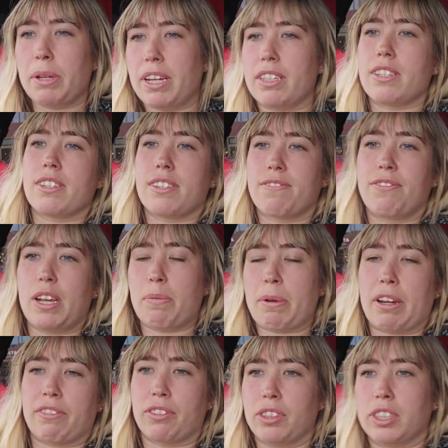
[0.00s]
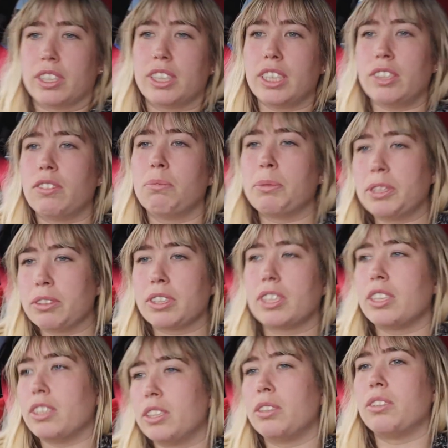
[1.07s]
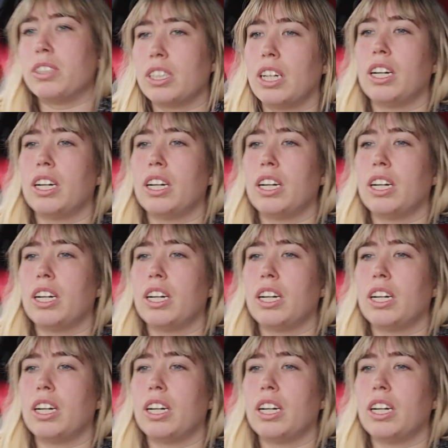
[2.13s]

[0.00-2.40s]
of feedback through the steering wheel still.